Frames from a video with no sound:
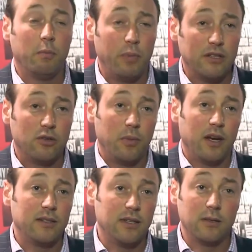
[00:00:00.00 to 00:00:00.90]
better
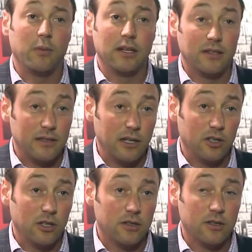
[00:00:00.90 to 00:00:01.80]
ability to make
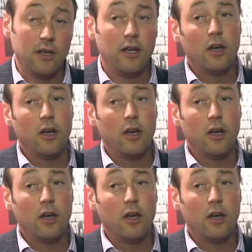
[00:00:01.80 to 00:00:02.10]
decisions.